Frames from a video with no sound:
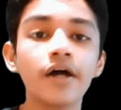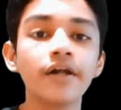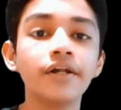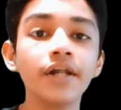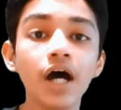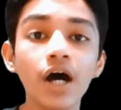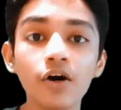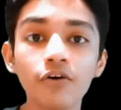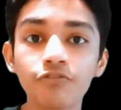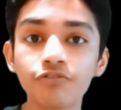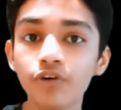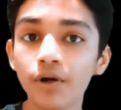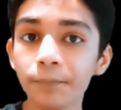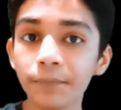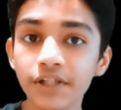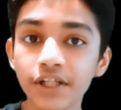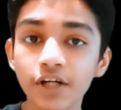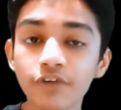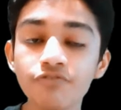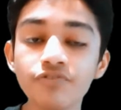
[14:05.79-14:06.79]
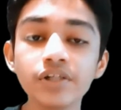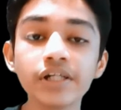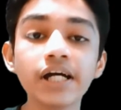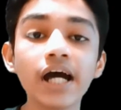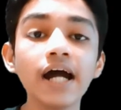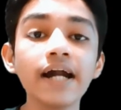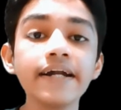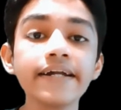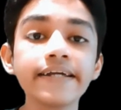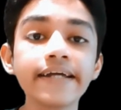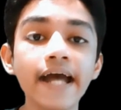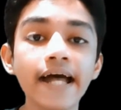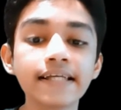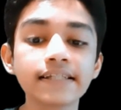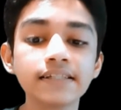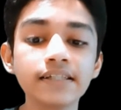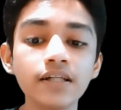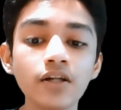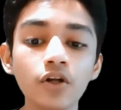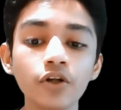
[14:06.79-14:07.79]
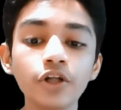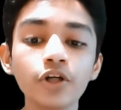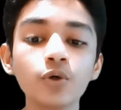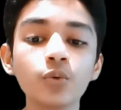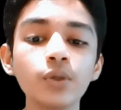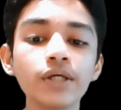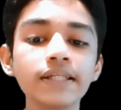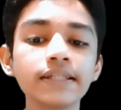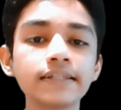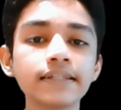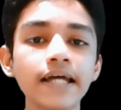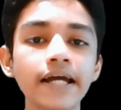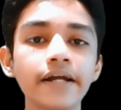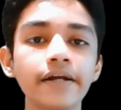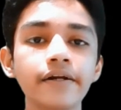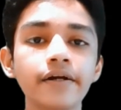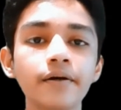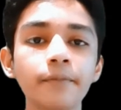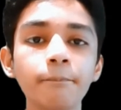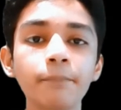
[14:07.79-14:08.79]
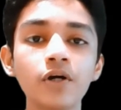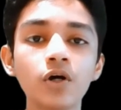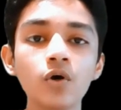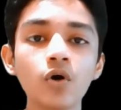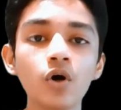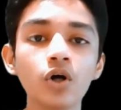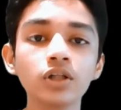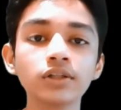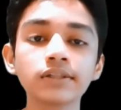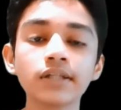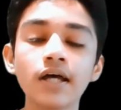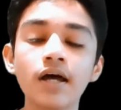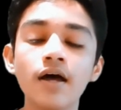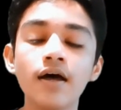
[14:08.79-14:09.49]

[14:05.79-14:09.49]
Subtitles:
Now from here we can't castle on the queen side because